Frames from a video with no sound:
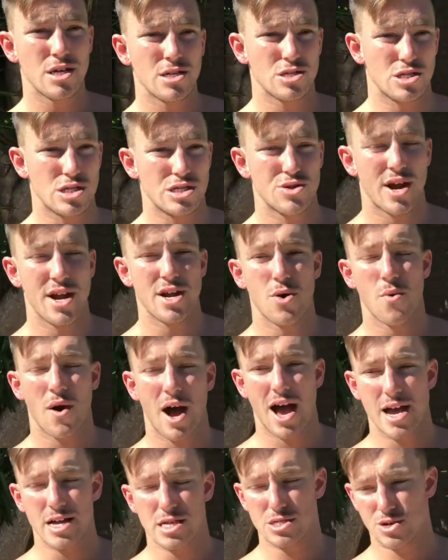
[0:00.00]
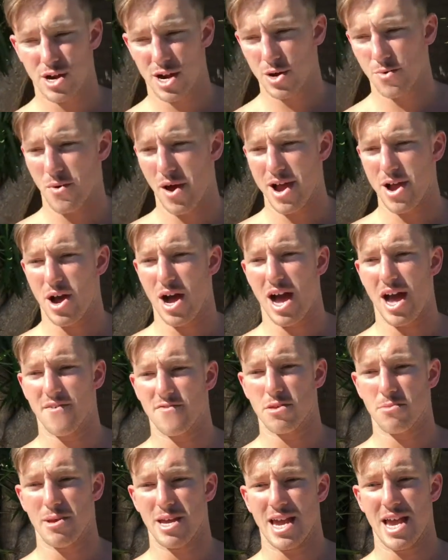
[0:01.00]
So straight away, straight away, I
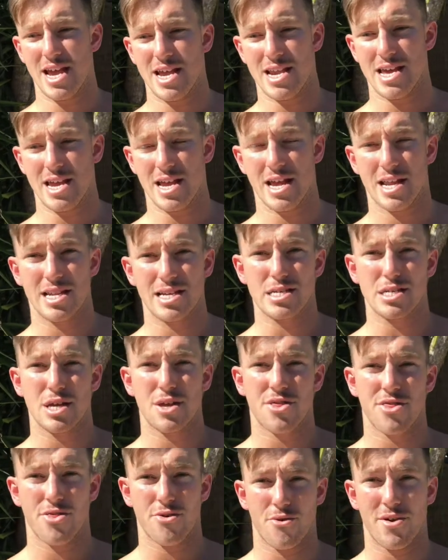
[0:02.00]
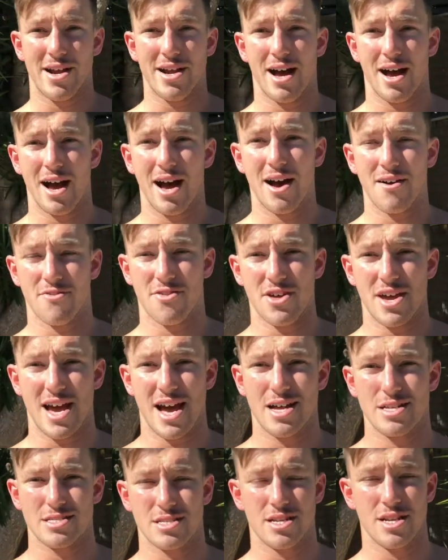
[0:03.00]
have to be eating at least three and a half
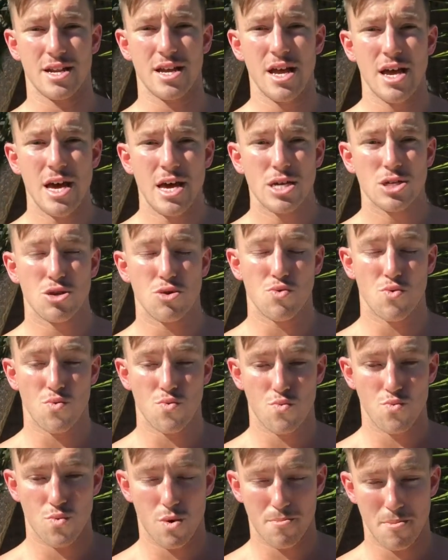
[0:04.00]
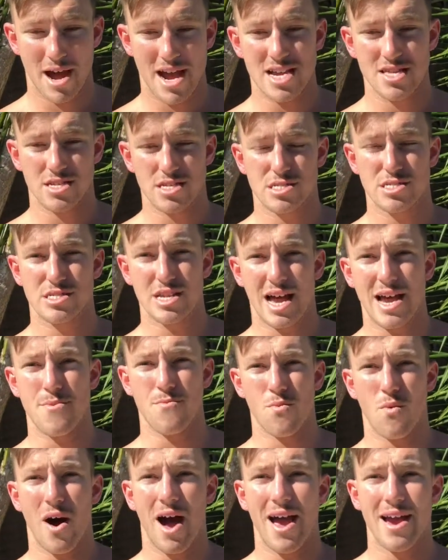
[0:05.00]
thousand to remain the
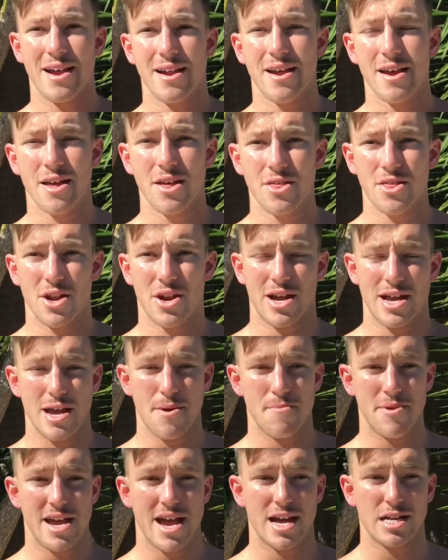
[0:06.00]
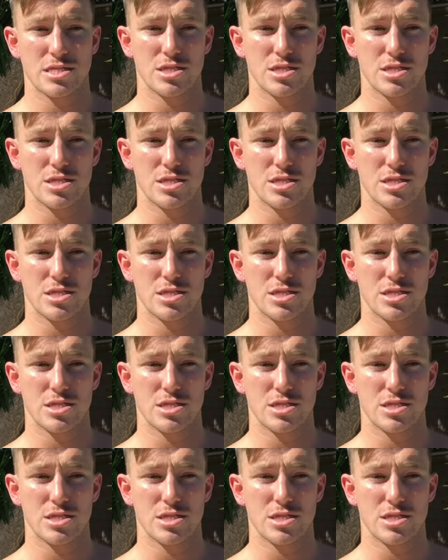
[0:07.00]
same weight that I am now.